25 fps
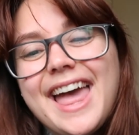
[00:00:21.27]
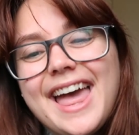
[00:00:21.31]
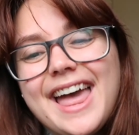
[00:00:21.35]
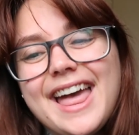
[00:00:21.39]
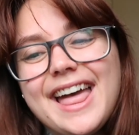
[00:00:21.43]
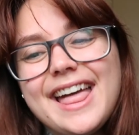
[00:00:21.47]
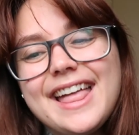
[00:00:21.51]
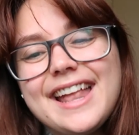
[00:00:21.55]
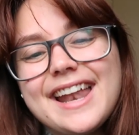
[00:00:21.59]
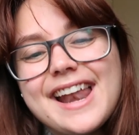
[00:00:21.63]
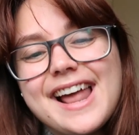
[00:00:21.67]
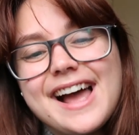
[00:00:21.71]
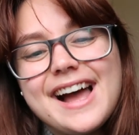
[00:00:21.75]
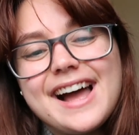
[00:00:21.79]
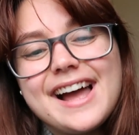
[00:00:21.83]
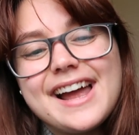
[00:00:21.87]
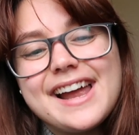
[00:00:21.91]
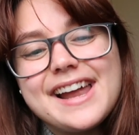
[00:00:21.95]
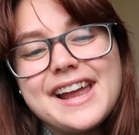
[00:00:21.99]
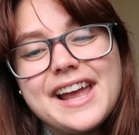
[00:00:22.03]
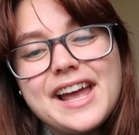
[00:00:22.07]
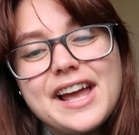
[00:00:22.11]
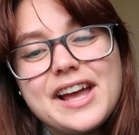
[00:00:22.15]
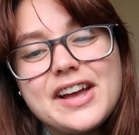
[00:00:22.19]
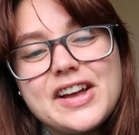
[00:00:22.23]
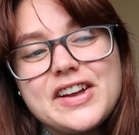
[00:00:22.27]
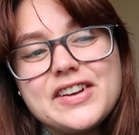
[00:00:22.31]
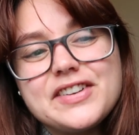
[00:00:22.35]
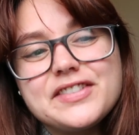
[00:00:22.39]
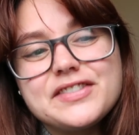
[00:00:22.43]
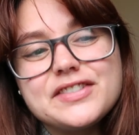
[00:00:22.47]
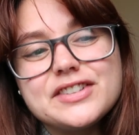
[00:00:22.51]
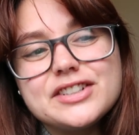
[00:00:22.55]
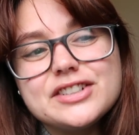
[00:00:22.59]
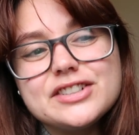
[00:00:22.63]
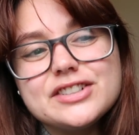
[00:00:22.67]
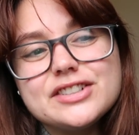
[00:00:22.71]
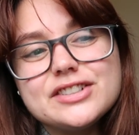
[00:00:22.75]
and I
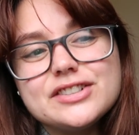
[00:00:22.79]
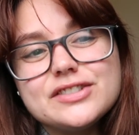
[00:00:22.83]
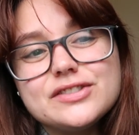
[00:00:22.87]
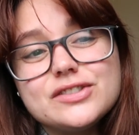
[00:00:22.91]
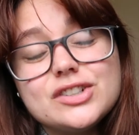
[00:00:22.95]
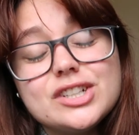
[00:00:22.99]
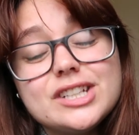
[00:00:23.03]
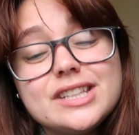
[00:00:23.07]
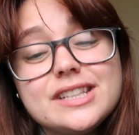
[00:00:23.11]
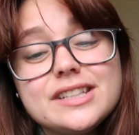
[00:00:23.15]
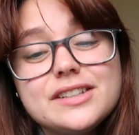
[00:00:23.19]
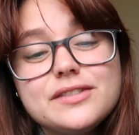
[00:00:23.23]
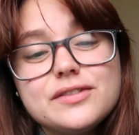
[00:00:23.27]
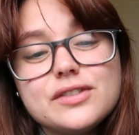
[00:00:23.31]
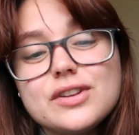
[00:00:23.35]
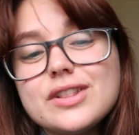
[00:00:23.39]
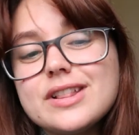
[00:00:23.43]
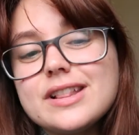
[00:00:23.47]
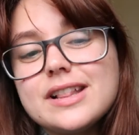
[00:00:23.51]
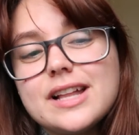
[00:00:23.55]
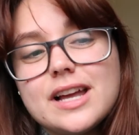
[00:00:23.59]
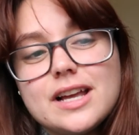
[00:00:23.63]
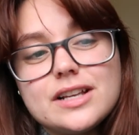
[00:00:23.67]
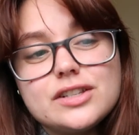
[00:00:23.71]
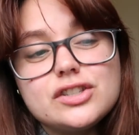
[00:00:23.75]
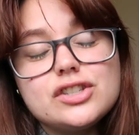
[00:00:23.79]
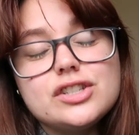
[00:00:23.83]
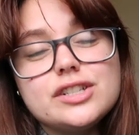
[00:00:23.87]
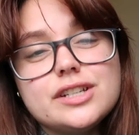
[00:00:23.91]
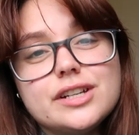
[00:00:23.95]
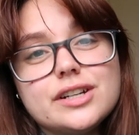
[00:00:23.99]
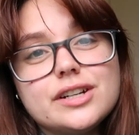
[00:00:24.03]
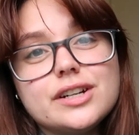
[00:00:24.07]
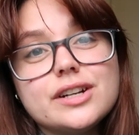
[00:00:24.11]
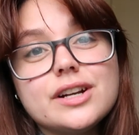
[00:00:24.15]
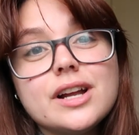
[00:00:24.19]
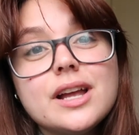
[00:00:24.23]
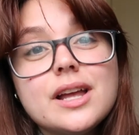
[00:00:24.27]
have really for the last
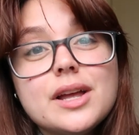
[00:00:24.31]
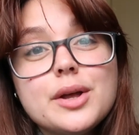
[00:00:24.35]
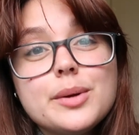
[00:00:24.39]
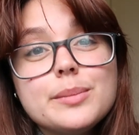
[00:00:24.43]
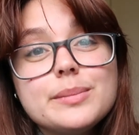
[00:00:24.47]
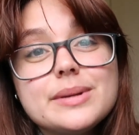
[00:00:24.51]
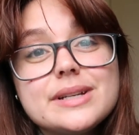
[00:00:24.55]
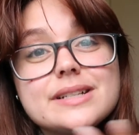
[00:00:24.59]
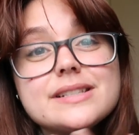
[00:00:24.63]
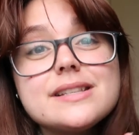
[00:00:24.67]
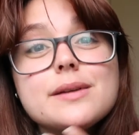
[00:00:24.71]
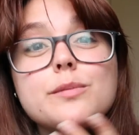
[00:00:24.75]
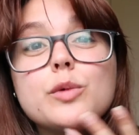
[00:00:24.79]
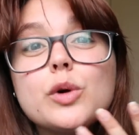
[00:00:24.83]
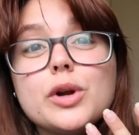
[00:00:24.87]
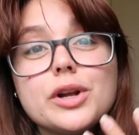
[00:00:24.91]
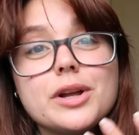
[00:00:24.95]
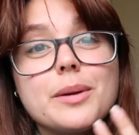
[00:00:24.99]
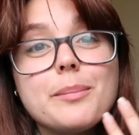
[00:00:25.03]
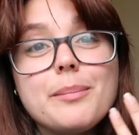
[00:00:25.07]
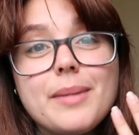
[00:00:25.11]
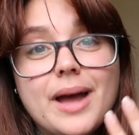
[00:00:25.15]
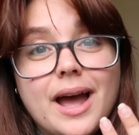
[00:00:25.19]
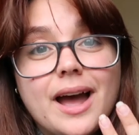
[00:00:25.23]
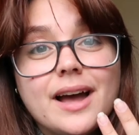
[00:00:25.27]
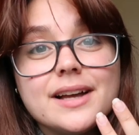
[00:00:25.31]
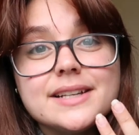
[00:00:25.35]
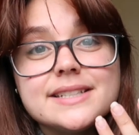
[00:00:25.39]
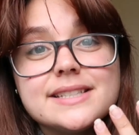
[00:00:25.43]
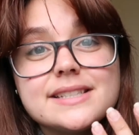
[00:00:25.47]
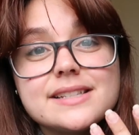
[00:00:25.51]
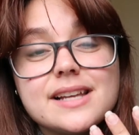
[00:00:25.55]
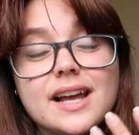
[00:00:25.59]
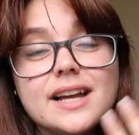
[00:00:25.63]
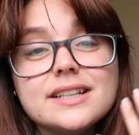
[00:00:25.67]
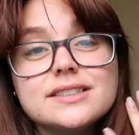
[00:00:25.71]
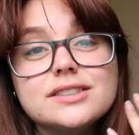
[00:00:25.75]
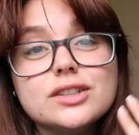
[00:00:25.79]
year, because I'm wearing a
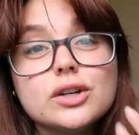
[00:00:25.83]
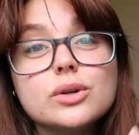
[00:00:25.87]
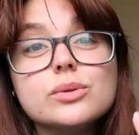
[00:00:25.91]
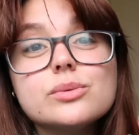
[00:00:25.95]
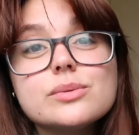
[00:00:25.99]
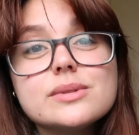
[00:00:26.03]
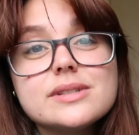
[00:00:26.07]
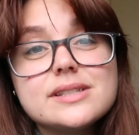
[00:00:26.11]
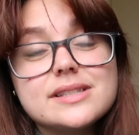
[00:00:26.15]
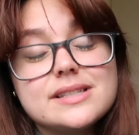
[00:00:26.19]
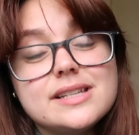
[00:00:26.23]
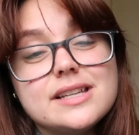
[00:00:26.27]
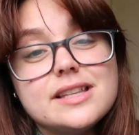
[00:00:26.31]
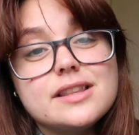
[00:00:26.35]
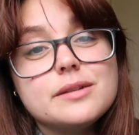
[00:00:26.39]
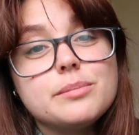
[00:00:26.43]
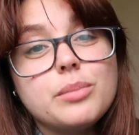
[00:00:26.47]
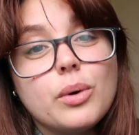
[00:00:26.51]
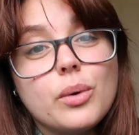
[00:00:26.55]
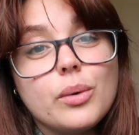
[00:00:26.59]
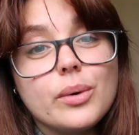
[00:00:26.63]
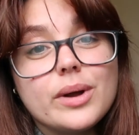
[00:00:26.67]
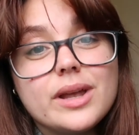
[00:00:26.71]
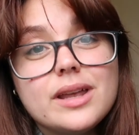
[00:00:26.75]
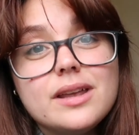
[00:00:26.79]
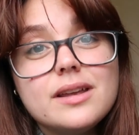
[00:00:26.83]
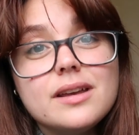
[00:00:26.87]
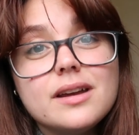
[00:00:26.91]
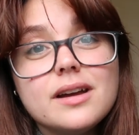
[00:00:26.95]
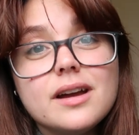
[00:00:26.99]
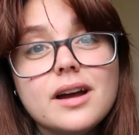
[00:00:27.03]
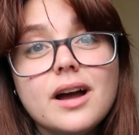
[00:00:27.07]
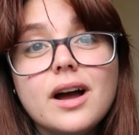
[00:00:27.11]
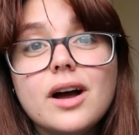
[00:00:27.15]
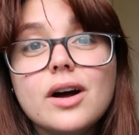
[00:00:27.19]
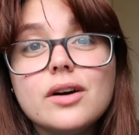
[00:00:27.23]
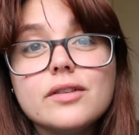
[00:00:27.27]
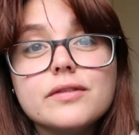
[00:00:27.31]
mask, I don't see the point
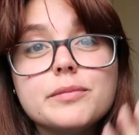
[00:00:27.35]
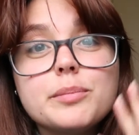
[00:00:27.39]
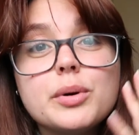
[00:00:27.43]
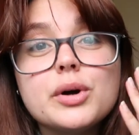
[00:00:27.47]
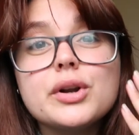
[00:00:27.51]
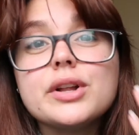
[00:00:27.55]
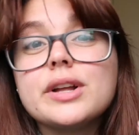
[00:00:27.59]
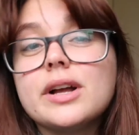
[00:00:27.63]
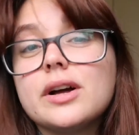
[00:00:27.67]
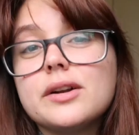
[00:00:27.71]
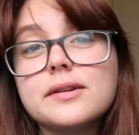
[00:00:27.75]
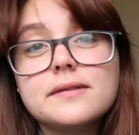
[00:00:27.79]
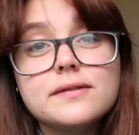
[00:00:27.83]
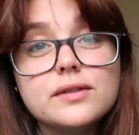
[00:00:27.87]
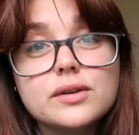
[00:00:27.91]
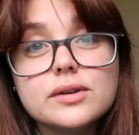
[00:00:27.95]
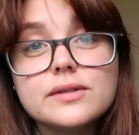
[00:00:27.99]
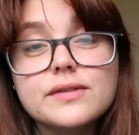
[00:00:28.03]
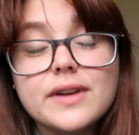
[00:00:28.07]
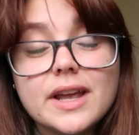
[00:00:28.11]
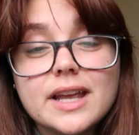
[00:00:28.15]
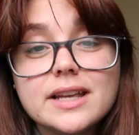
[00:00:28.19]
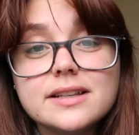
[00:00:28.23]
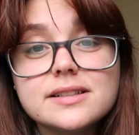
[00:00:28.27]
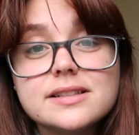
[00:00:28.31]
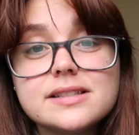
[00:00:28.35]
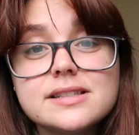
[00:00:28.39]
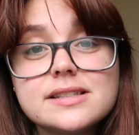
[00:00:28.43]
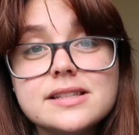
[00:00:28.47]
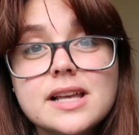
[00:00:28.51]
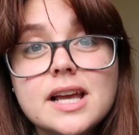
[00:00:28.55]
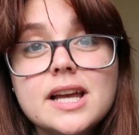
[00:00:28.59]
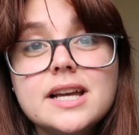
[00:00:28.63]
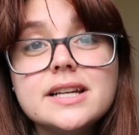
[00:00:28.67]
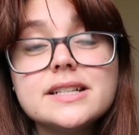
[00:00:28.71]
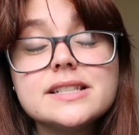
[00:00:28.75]
of putting on a full face,